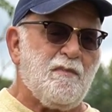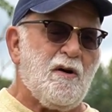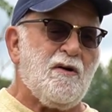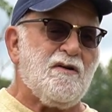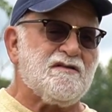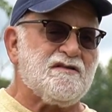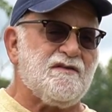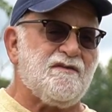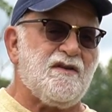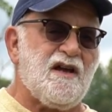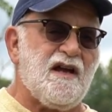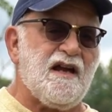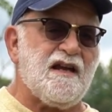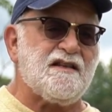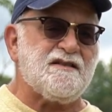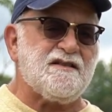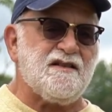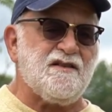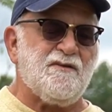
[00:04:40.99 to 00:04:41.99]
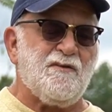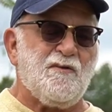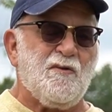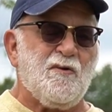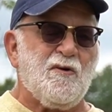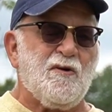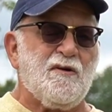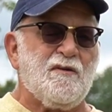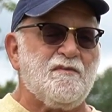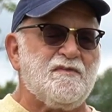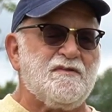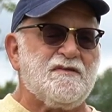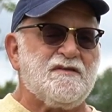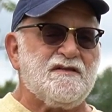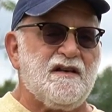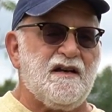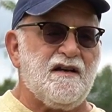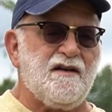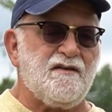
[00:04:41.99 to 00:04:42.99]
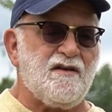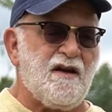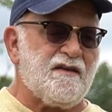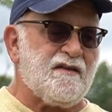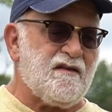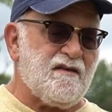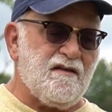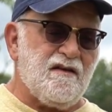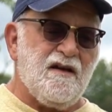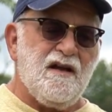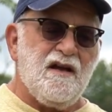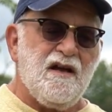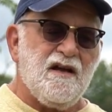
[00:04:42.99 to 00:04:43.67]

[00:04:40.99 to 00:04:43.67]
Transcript: and balls of lights and orbs, not